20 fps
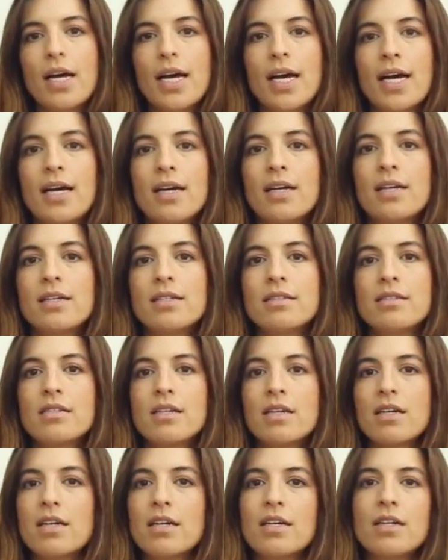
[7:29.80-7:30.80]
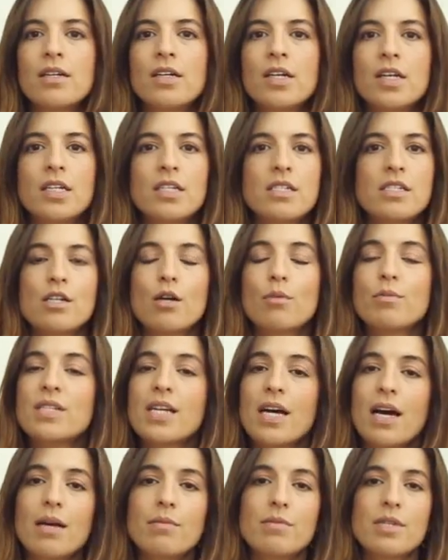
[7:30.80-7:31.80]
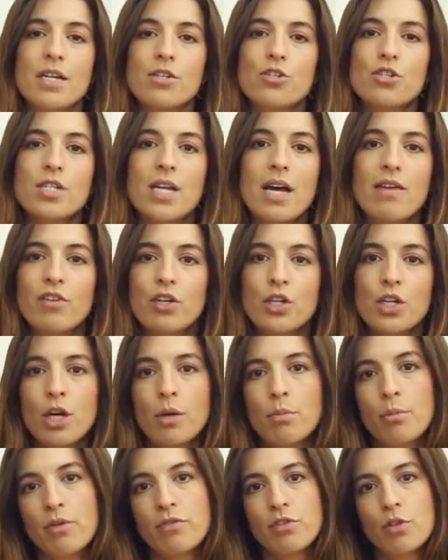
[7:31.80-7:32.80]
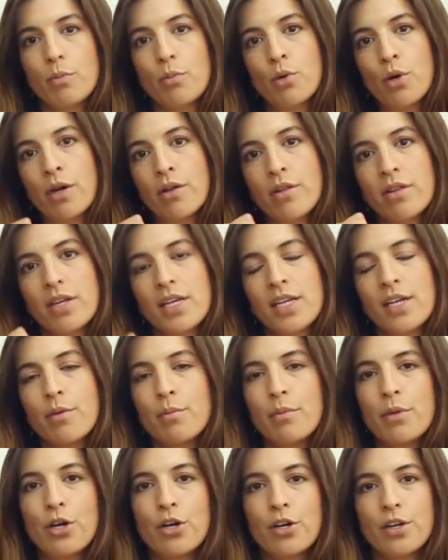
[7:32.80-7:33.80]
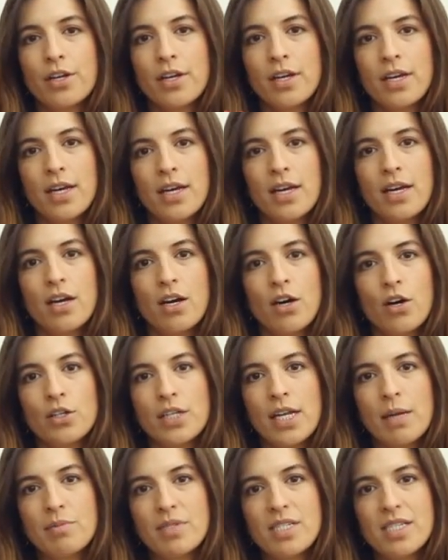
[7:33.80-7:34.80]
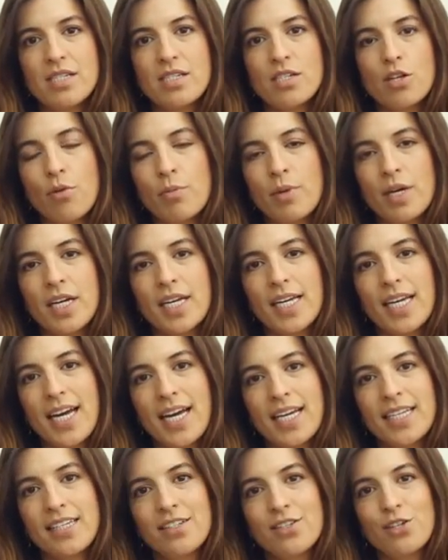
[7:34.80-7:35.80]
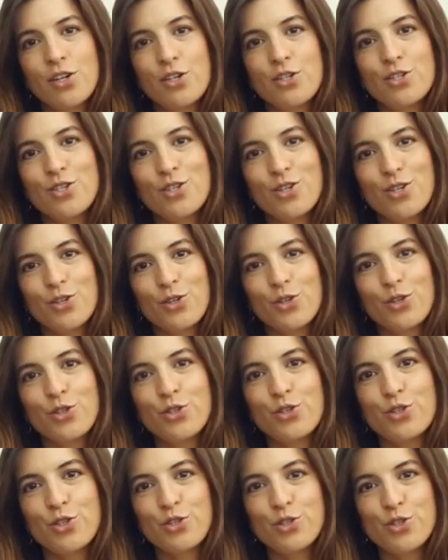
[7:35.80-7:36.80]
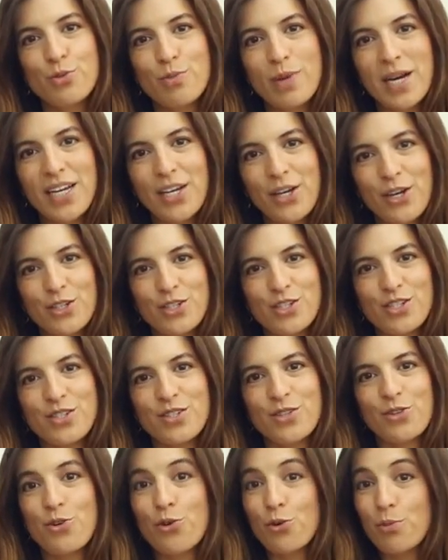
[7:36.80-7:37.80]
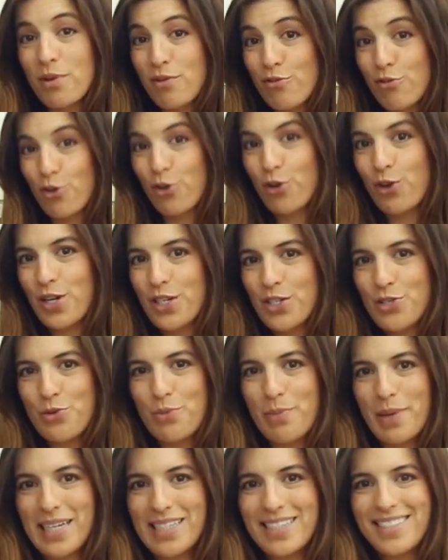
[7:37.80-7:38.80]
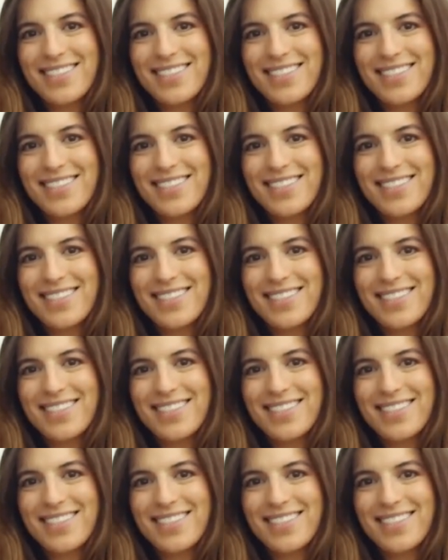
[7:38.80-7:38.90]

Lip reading: And sometimes I just have a cup of the broth in a mug on empty stomach, and it does good to my gut, or before going to bed.